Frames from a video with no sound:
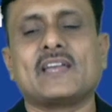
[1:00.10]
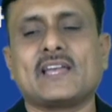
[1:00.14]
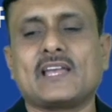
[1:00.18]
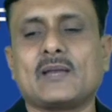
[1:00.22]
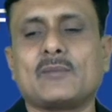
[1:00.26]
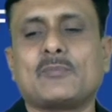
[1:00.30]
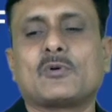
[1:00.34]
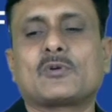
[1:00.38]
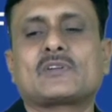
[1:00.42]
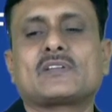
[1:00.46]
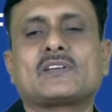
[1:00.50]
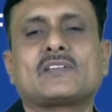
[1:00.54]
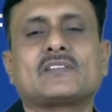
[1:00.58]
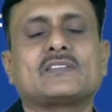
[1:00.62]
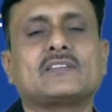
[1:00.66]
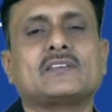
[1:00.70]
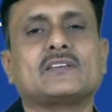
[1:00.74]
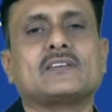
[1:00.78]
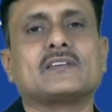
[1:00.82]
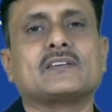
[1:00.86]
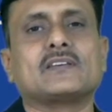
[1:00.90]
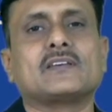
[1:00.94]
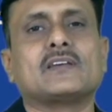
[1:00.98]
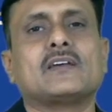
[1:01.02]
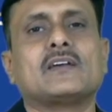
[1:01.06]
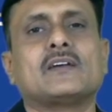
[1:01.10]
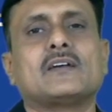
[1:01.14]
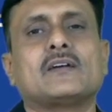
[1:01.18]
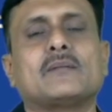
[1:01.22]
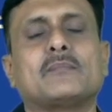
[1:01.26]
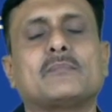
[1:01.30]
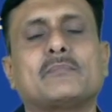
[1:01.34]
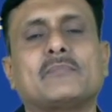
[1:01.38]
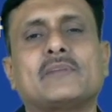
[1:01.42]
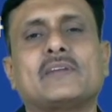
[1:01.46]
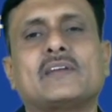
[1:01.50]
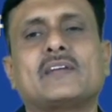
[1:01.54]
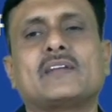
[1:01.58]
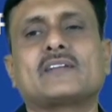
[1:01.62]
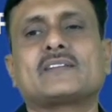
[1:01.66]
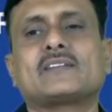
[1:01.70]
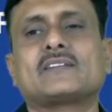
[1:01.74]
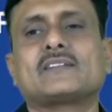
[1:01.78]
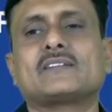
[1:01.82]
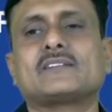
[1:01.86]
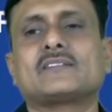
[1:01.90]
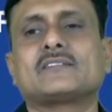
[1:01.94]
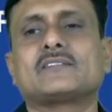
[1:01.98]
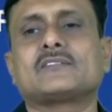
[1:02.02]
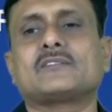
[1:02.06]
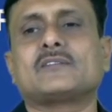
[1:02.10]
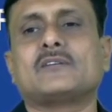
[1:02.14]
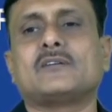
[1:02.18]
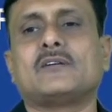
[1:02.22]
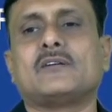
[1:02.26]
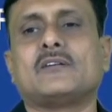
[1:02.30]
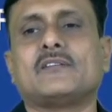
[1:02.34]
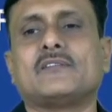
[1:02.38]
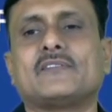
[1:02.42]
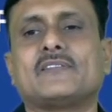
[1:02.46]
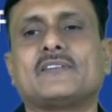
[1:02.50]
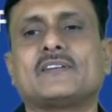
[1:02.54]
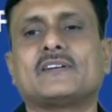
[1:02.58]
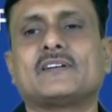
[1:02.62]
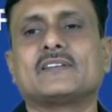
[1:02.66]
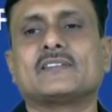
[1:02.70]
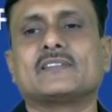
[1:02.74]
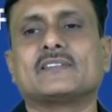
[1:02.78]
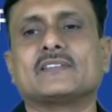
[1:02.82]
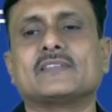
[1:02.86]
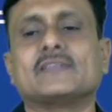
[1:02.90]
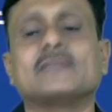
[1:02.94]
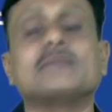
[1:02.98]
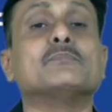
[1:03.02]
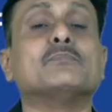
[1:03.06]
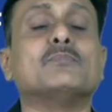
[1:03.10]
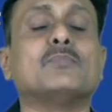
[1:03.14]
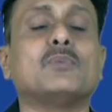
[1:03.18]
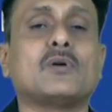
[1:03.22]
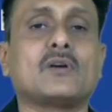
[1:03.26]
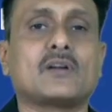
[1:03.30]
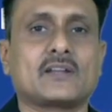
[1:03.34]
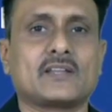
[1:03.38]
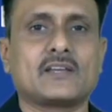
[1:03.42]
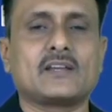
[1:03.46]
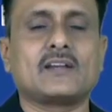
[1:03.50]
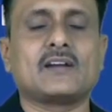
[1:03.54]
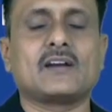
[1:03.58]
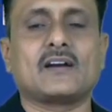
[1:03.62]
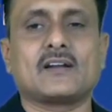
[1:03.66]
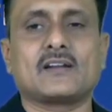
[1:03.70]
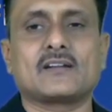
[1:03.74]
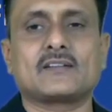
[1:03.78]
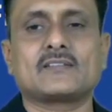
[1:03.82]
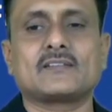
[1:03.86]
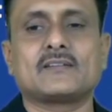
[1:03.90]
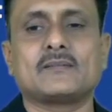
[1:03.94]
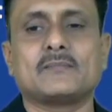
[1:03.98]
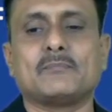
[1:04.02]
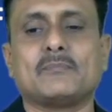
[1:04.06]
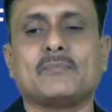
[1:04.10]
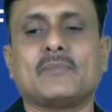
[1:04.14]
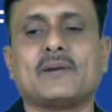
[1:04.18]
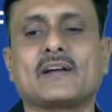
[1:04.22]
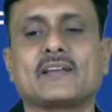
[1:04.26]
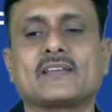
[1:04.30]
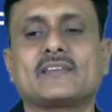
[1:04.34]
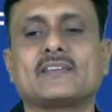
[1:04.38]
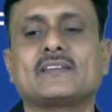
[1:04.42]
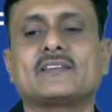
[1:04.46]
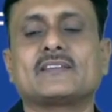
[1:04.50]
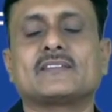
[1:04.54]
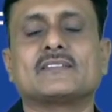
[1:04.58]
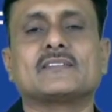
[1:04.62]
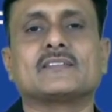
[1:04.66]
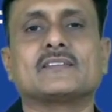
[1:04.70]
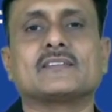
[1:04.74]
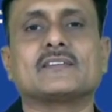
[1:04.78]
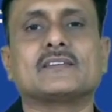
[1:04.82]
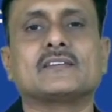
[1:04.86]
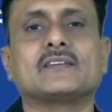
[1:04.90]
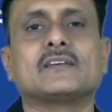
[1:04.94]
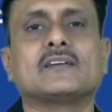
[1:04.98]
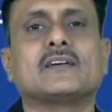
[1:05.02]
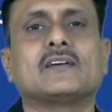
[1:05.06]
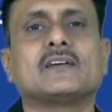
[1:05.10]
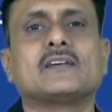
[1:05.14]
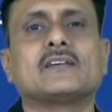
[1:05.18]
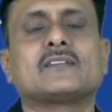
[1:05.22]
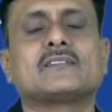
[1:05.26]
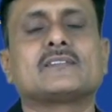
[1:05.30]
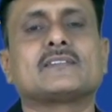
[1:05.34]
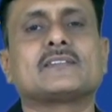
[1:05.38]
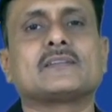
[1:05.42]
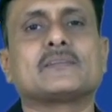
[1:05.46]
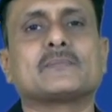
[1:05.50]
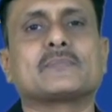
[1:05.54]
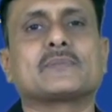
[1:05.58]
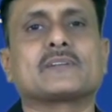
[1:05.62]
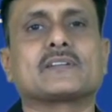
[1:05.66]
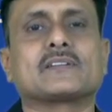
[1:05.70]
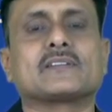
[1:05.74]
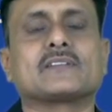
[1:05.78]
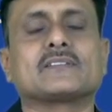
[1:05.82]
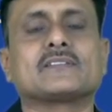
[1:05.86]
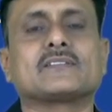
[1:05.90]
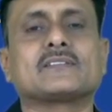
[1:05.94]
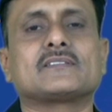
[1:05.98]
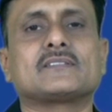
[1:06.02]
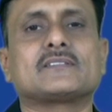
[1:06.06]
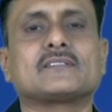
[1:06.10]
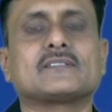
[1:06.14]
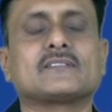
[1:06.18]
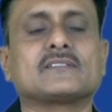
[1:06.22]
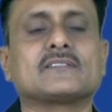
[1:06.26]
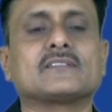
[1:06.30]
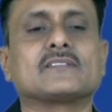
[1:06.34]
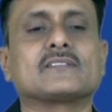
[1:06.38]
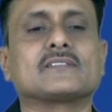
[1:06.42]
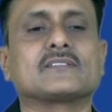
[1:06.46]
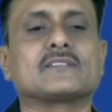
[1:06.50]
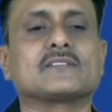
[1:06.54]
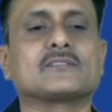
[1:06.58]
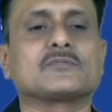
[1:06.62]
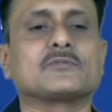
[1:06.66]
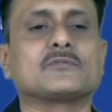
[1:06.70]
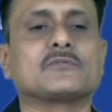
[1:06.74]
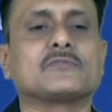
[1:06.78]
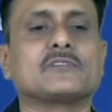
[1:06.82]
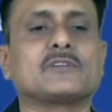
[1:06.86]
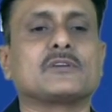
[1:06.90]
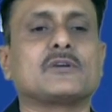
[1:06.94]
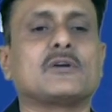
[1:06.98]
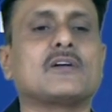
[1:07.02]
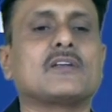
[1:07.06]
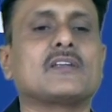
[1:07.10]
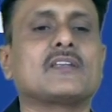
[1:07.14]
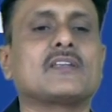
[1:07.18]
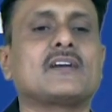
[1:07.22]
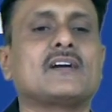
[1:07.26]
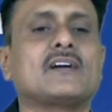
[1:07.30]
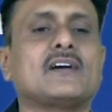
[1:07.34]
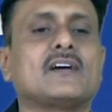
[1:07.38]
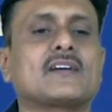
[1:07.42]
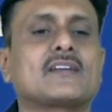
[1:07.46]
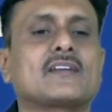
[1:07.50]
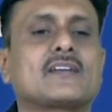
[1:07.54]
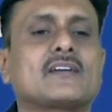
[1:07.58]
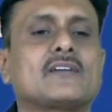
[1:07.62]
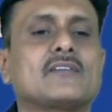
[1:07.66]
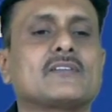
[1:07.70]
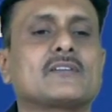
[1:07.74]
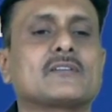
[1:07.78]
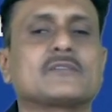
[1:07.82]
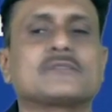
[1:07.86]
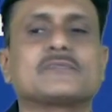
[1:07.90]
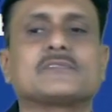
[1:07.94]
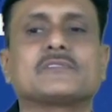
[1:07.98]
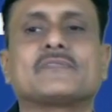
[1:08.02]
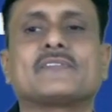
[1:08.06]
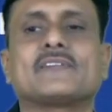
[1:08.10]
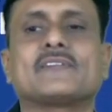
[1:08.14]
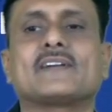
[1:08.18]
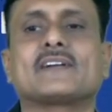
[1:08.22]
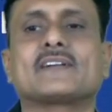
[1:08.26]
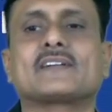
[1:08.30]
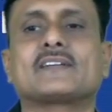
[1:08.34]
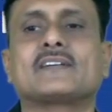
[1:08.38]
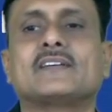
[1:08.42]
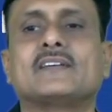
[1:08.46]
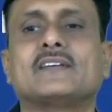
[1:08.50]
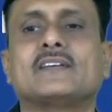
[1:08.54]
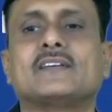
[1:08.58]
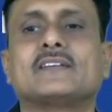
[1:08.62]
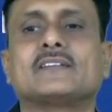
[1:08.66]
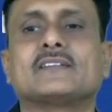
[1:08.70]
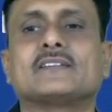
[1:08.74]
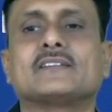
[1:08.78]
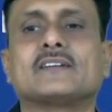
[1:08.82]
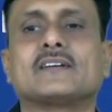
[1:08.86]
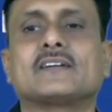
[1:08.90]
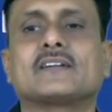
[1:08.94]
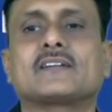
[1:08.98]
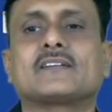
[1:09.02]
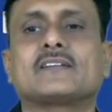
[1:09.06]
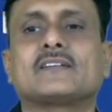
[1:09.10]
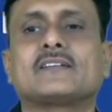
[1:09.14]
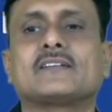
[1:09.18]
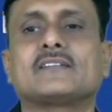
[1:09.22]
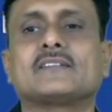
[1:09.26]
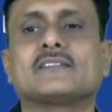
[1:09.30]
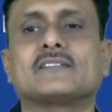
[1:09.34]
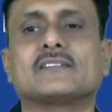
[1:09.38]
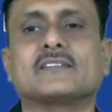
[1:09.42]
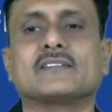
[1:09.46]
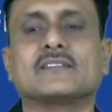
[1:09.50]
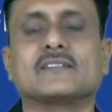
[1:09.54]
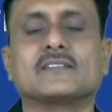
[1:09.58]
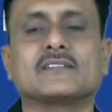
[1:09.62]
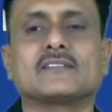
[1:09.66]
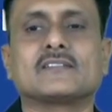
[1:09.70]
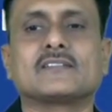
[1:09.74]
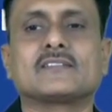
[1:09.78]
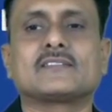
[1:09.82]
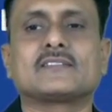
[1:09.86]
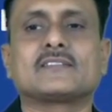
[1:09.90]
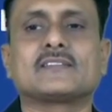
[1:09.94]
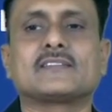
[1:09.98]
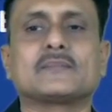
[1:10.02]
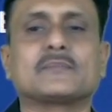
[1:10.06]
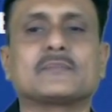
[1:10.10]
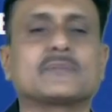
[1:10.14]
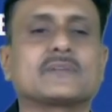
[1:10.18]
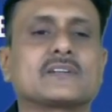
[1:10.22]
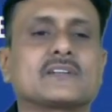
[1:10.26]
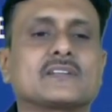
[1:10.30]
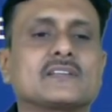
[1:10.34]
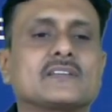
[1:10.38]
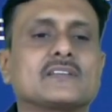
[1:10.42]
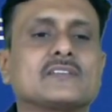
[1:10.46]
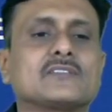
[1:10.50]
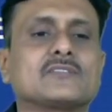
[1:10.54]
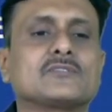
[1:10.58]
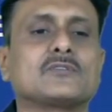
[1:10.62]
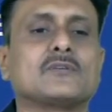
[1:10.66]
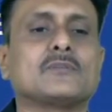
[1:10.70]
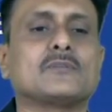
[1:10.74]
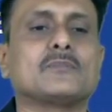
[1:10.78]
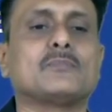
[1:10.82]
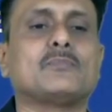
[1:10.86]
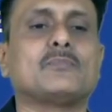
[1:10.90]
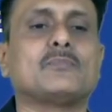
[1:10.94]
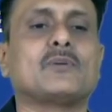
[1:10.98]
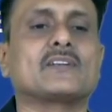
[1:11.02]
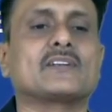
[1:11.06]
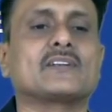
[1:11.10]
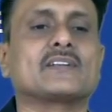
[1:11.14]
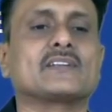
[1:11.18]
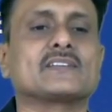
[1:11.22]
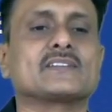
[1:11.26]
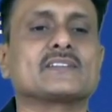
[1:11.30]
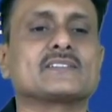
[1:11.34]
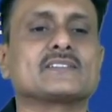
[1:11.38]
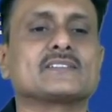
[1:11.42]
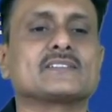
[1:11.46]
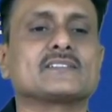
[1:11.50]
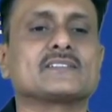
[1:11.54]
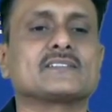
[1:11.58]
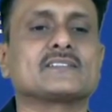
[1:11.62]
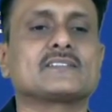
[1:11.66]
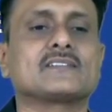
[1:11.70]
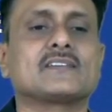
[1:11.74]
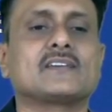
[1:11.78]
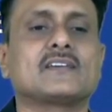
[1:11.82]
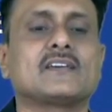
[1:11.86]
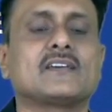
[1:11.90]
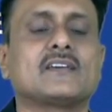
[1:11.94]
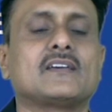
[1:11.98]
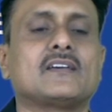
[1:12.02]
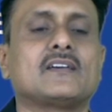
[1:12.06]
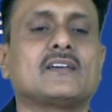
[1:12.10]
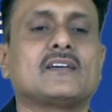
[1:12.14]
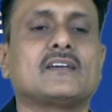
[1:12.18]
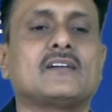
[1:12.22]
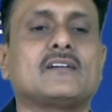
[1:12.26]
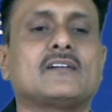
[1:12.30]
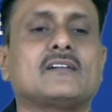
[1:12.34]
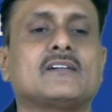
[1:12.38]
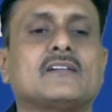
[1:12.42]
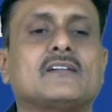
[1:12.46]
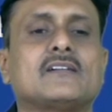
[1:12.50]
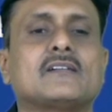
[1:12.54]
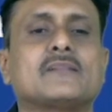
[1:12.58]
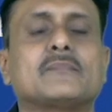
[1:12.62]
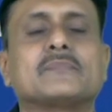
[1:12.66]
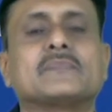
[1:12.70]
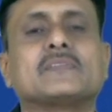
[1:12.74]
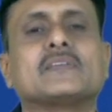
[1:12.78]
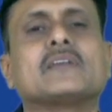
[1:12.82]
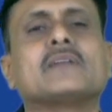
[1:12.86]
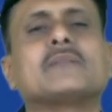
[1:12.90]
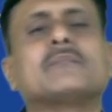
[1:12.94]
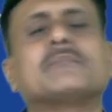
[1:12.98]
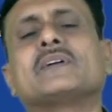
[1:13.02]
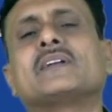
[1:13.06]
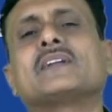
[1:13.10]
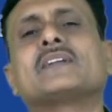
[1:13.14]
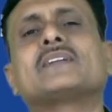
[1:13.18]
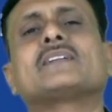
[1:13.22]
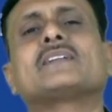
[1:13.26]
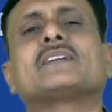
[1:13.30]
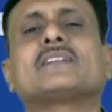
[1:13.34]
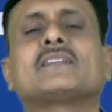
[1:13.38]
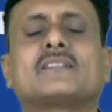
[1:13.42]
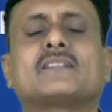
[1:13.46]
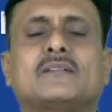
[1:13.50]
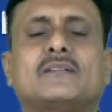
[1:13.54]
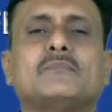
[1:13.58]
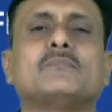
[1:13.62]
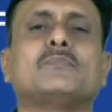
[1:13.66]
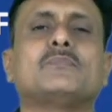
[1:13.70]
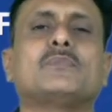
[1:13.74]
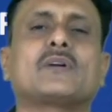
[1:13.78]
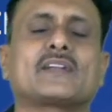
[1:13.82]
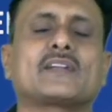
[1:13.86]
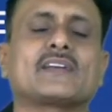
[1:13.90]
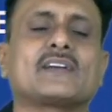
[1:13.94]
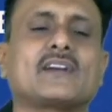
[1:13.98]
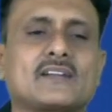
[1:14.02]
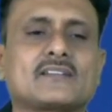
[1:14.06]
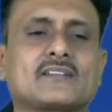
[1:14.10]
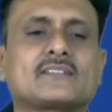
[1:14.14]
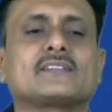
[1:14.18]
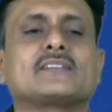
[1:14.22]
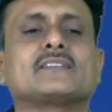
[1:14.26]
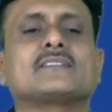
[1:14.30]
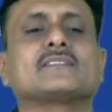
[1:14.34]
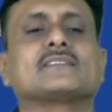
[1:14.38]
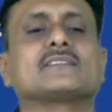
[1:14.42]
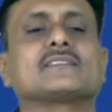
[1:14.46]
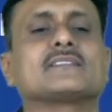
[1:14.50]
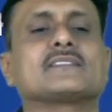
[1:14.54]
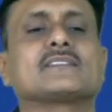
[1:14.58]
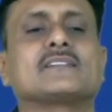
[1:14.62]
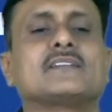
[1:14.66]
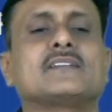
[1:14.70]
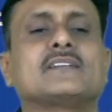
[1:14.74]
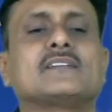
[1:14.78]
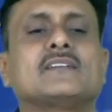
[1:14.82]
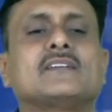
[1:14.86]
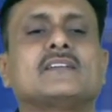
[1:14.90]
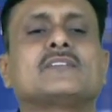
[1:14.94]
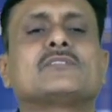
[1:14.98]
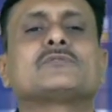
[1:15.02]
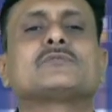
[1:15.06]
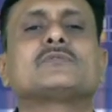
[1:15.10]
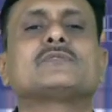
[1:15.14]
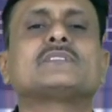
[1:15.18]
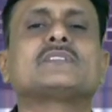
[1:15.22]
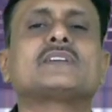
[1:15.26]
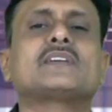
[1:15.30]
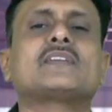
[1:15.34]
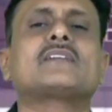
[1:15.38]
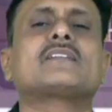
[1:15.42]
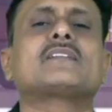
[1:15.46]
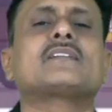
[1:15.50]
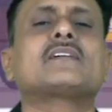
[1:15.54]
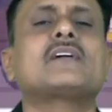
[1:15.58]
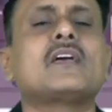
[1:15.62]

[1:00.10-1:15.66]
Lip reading: about the maintenance of the bodyguards by the celebrities, isn't it? So we all are aware of the fact that the celebrities or politicians, they maintain bodyguards, isn't it? So there are